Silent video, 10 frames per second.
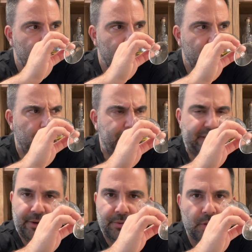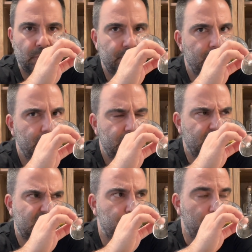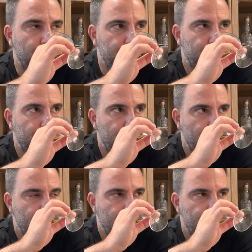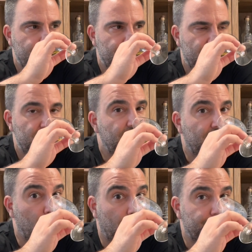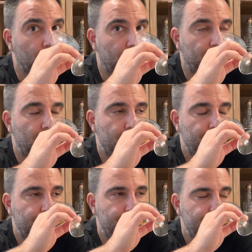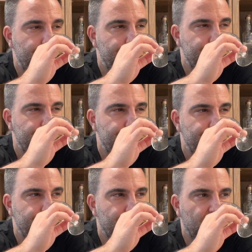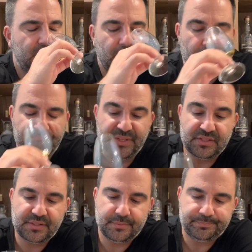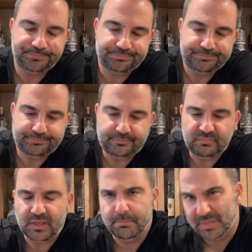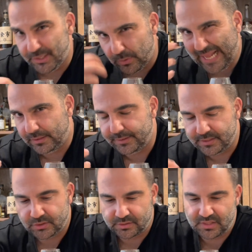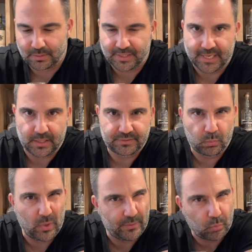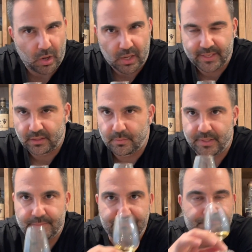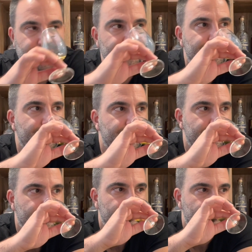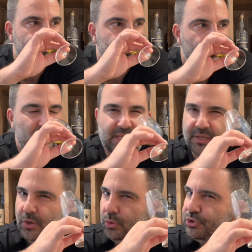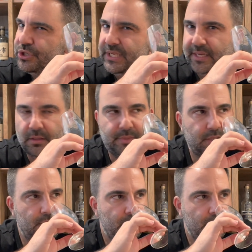That pear note just explodes. Just taking water well. This minerality starts coming out, the wet rock element. It's like an oceany element.